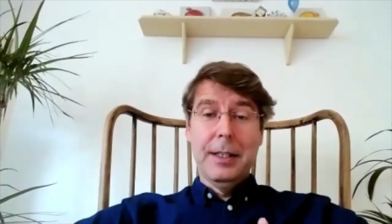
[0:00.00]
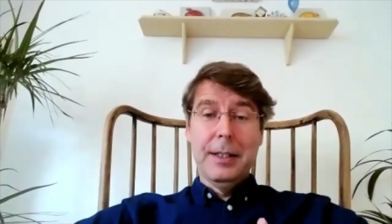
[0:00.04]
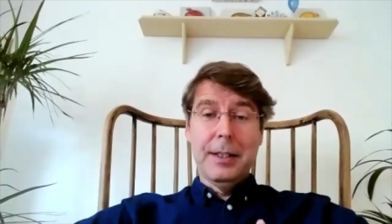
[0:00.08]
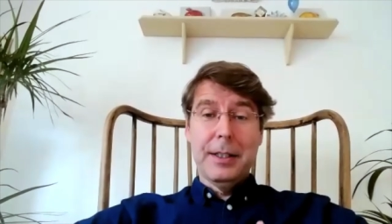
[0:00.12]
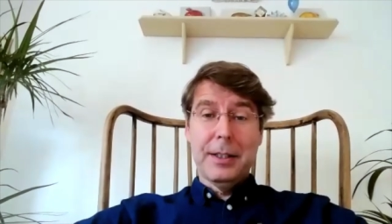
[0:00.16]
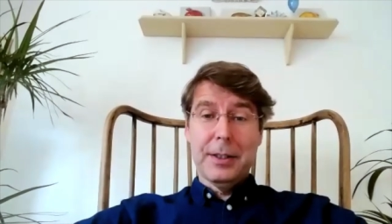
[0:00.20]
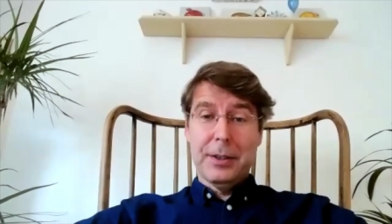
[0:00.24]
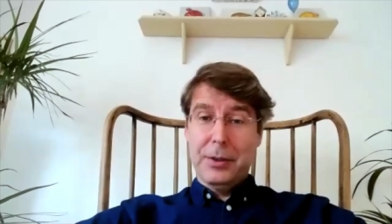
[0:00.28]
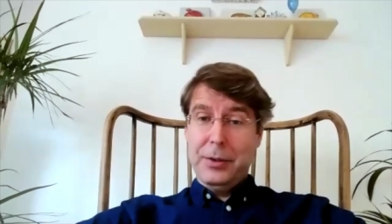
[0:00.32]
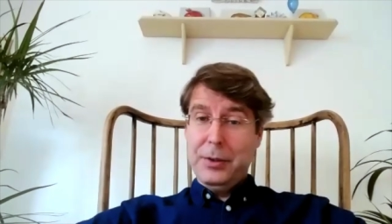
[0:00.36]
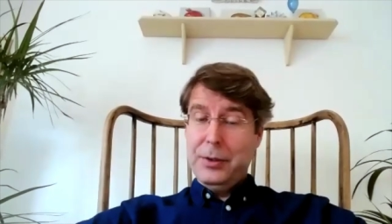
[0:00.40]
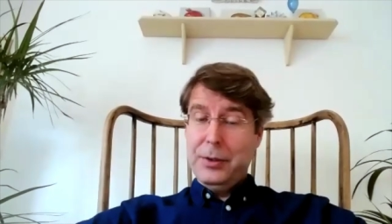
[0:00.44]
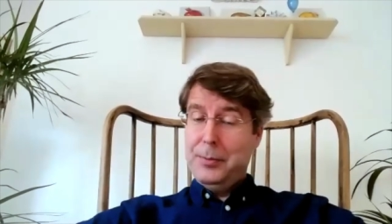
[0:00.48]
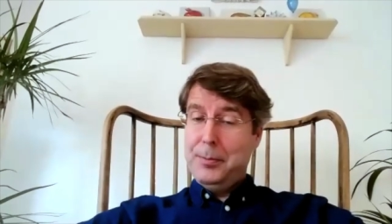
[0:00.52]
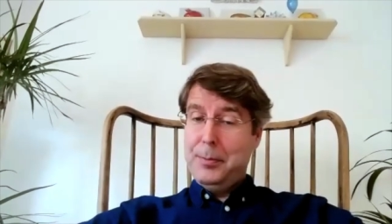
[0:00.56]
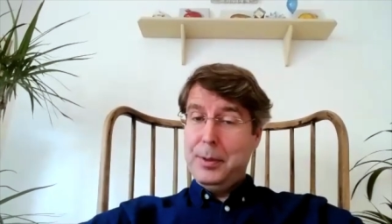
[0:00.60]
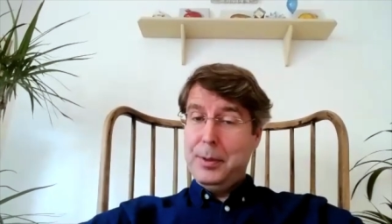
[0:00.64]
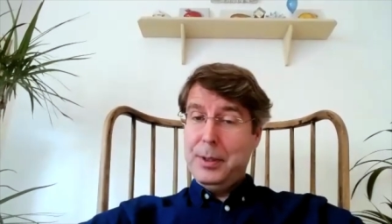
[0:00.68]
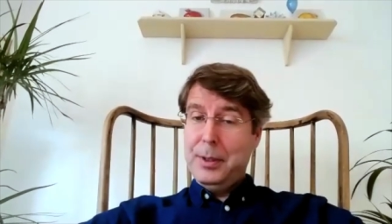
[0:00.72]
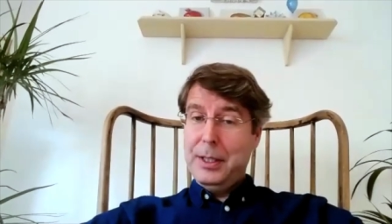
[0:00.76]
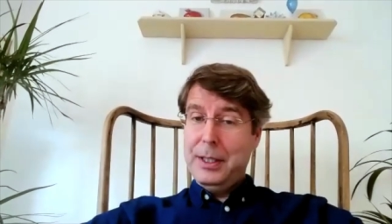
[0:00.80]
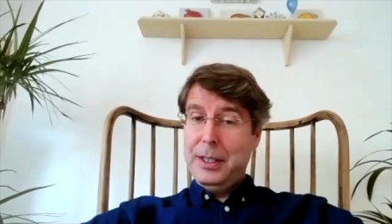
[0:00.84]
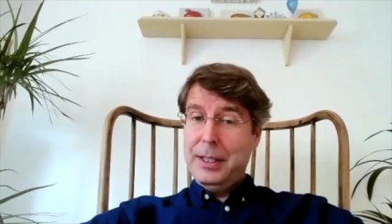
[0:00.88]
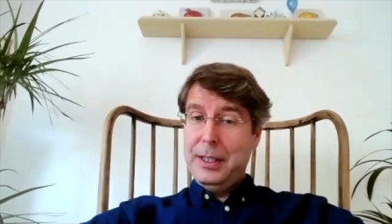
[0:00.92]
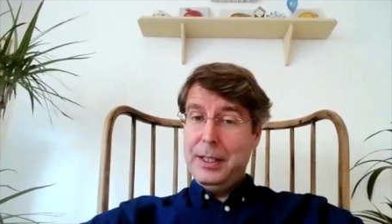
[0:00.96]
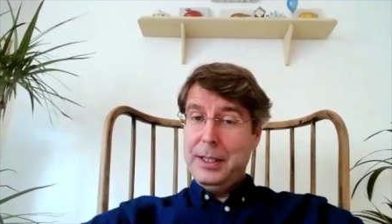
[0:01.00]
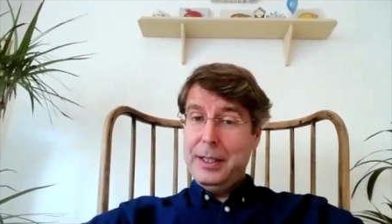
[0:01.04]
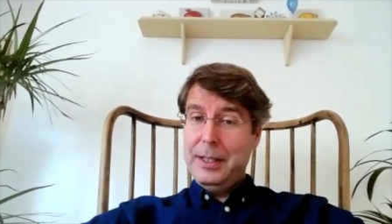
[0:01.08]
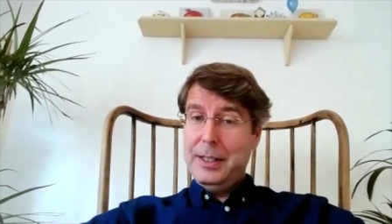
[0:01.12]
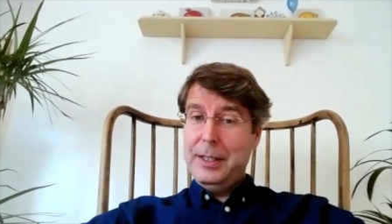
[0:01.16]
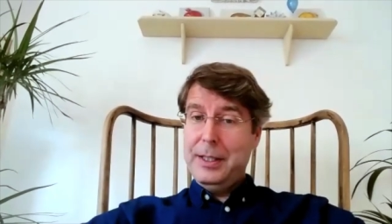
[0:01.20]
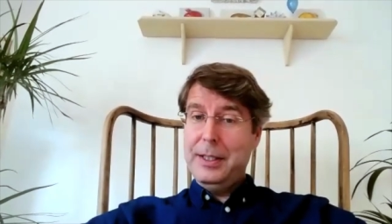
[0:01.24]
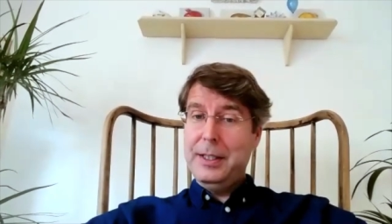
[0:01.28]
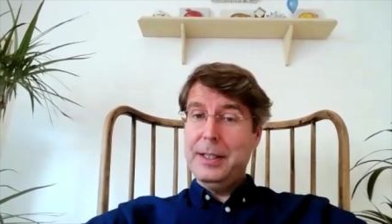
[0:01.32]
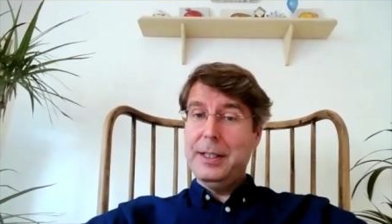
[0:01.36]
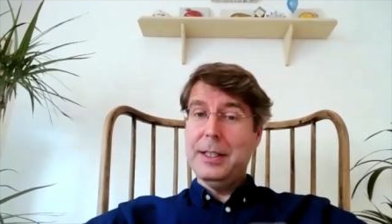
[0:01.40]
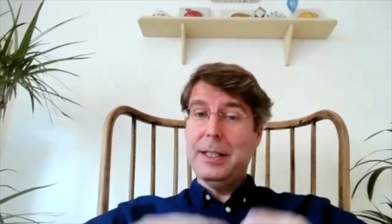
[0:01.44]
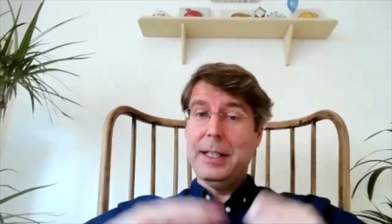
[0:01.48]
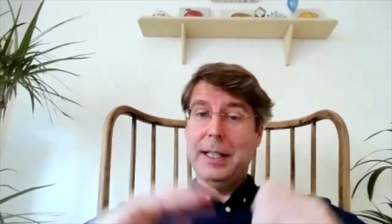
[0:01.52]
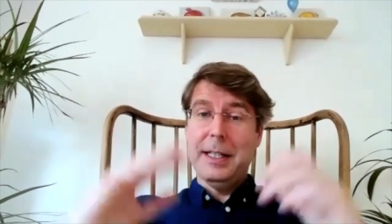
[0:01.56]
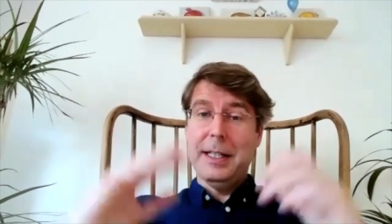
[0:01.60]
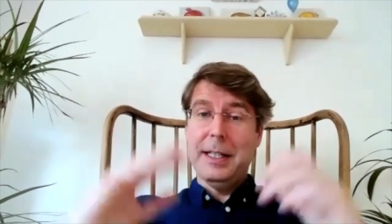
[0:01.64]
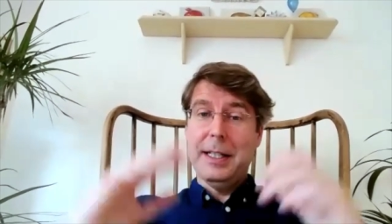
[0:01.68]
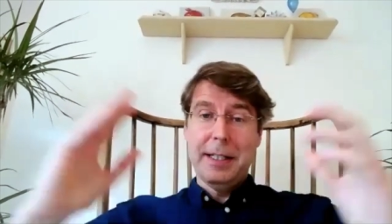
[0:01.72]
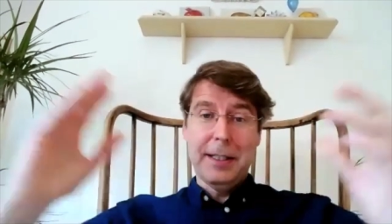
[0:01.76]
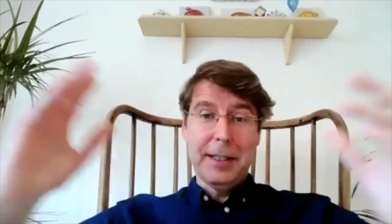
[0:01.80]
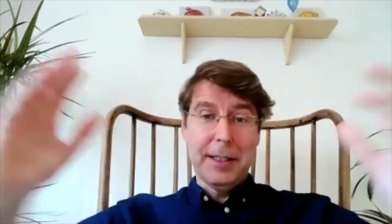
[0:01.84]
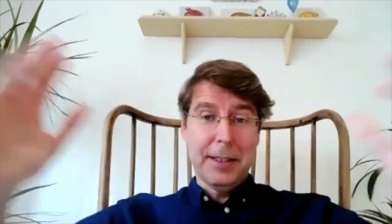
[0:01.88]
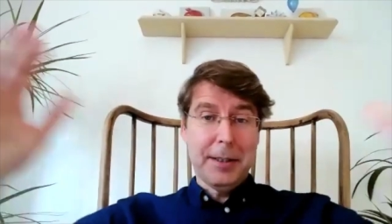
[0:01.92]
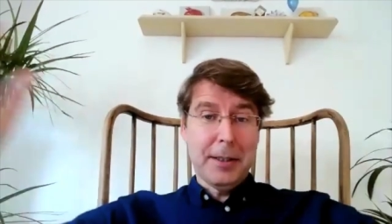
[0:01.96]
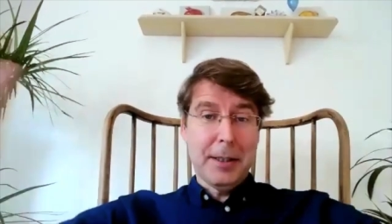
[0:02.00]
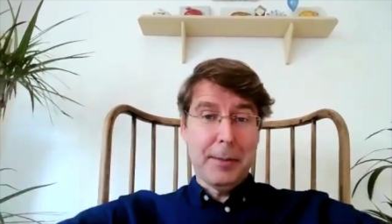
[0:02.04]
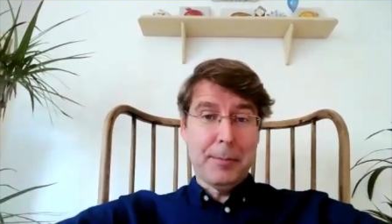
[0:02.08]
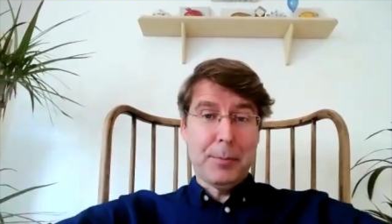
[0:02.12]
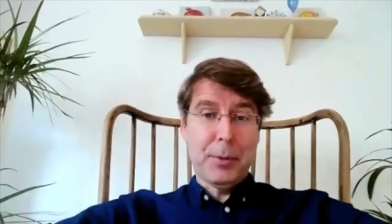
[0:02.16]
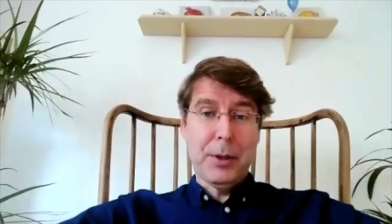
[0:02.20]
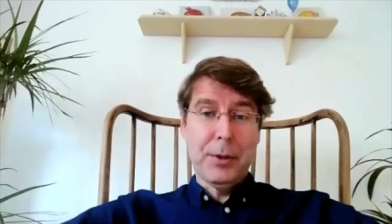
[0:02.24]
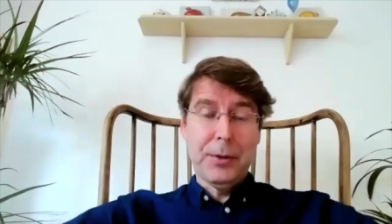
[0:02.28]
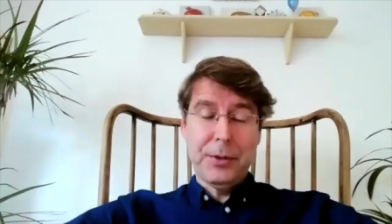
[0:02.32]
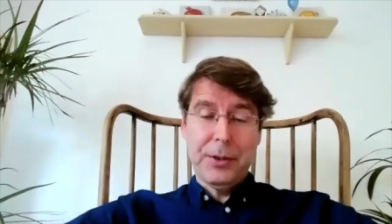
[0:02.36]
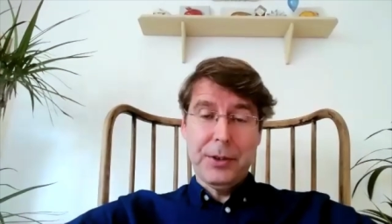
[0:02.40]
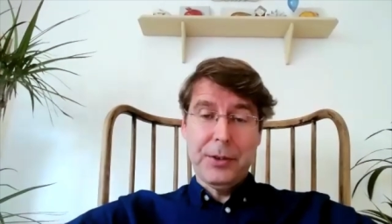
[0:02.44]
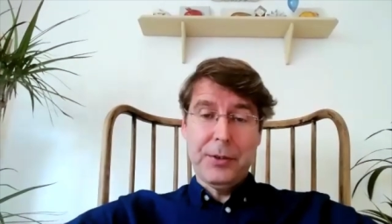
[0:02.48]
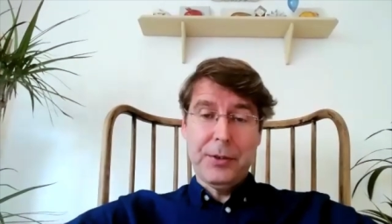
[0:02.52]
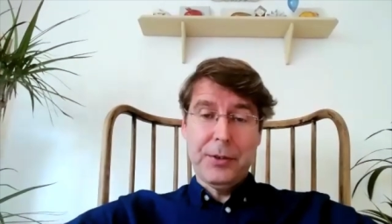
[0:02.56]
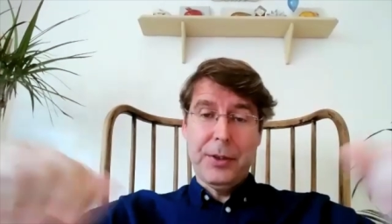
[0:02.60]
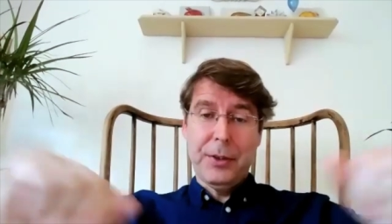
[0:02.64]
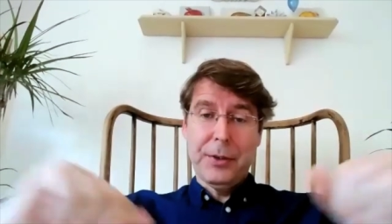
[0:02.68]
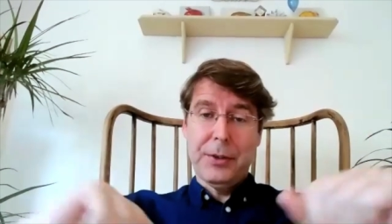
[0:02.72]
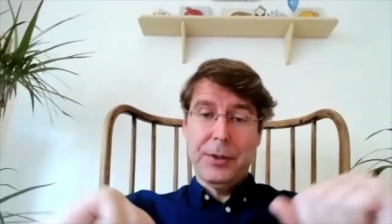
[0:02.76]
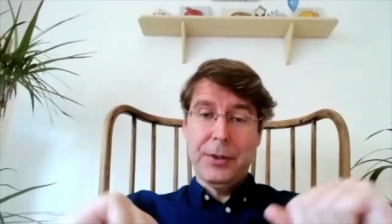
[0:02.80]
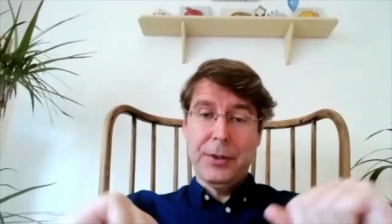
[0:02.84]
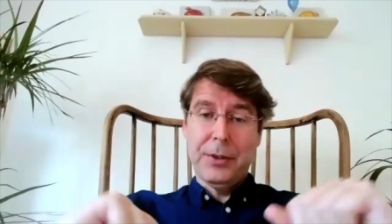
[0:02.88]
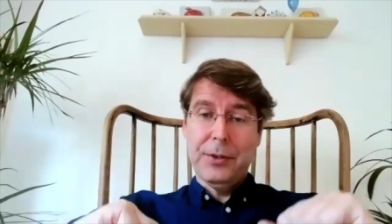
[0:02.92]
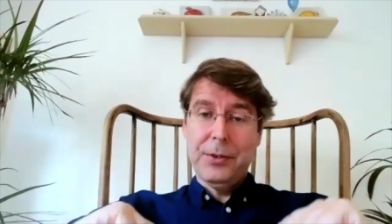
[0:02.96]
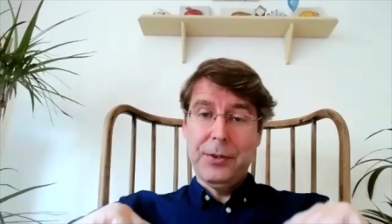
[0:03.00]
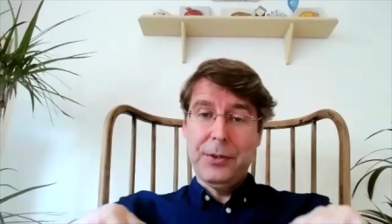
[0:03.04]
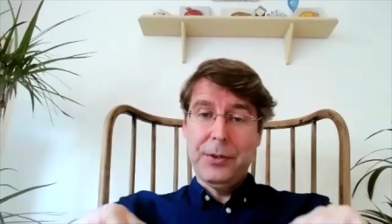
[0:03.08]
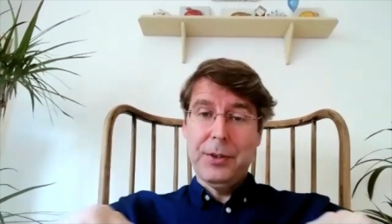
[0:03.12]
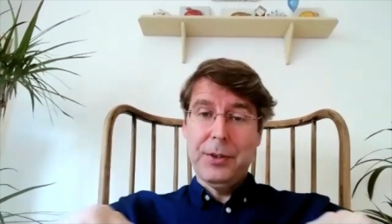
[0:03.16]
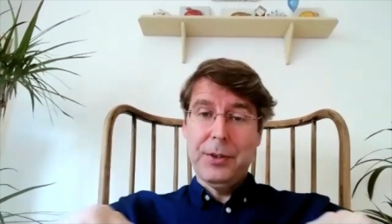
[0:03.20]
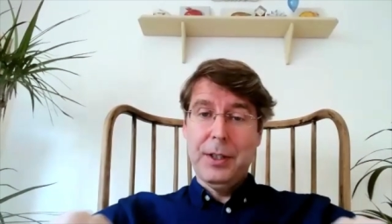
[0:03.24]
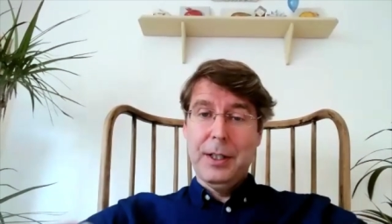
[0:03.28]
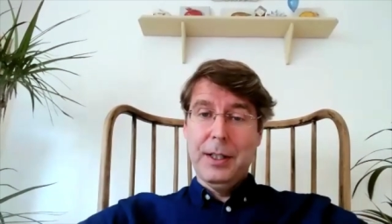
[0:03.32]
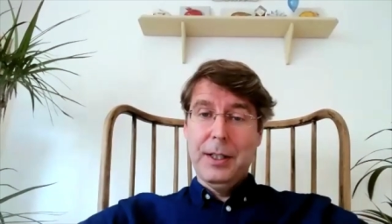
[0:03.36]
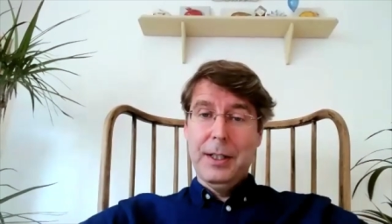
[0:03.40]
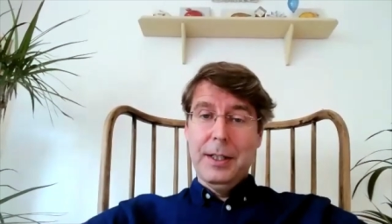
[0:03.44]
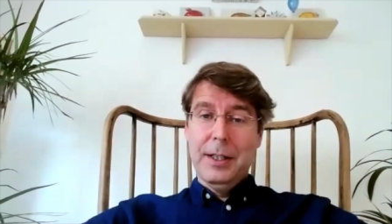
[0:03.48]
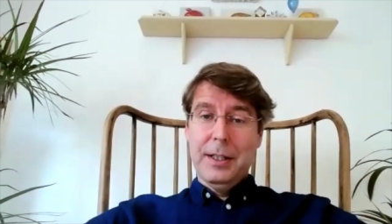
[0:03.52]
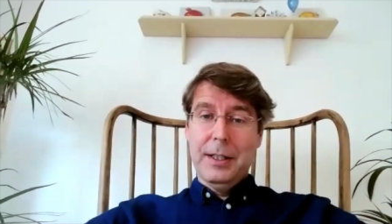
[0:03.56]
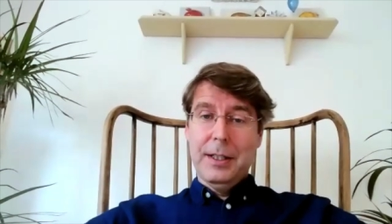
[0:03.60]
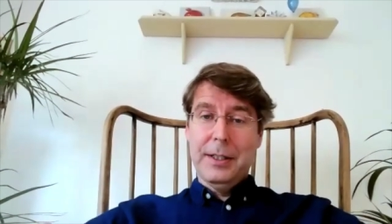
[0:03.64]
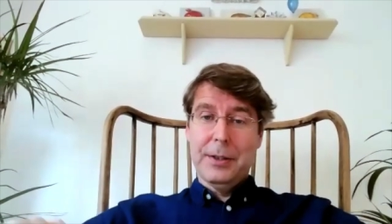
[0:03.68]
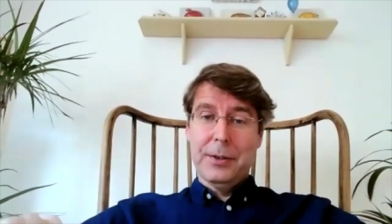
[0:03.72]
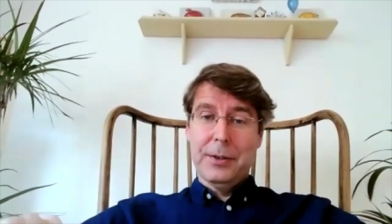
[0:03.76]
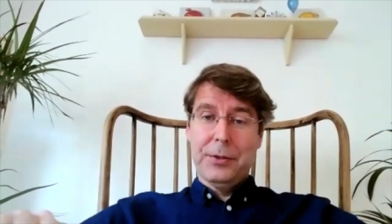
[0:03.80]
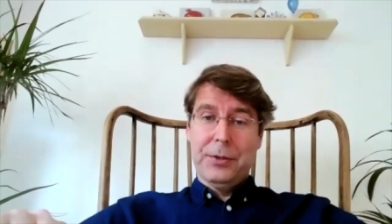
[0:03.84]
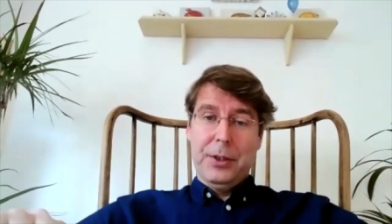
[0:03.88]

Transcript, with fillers: It could be a, a process-focused legal sure.